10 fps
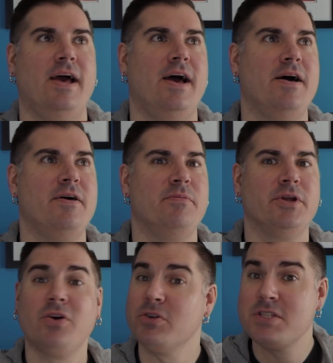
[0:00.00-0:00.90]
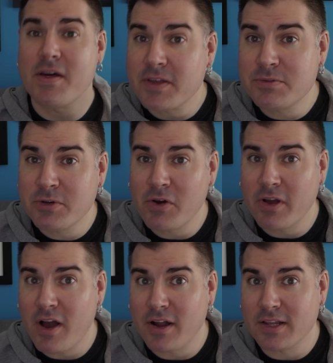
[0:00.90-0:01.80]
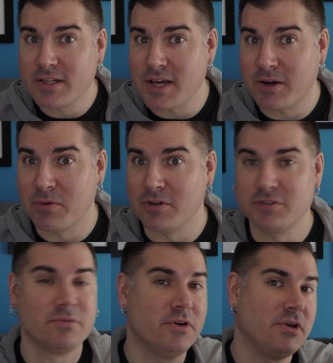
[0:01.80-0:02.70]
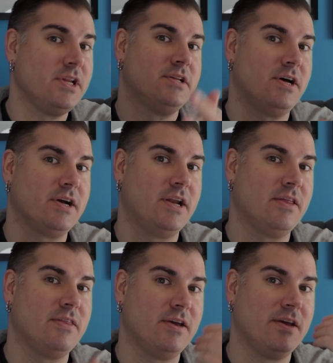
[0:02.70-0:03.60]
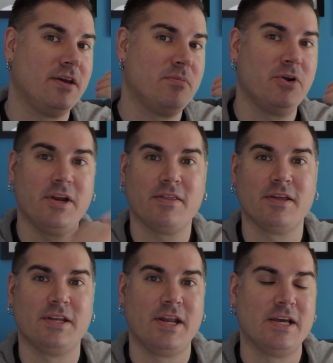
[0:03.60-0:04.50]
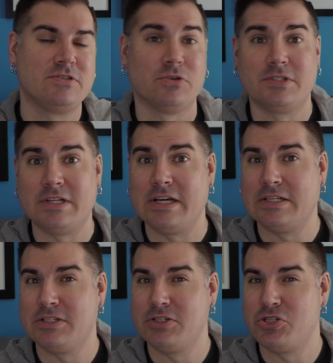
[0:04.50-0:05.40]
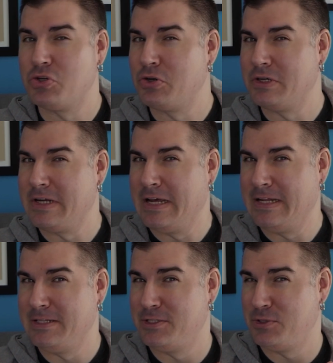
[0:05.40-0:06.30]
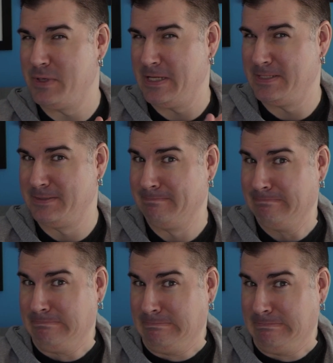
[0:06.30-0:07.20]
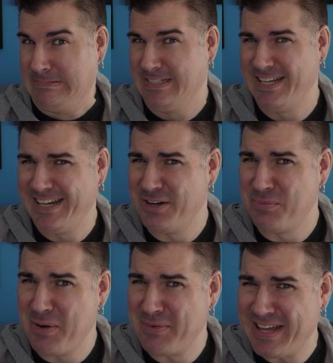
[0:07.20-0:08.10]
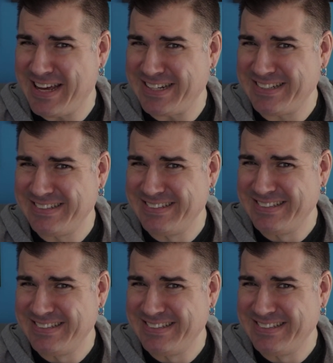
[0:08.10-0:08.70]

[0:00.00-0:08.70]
And of course, nothing's been going on in the tech world, so we don't need to talk anything about anything today, so it's nice and short and sweet. Can I get away with that?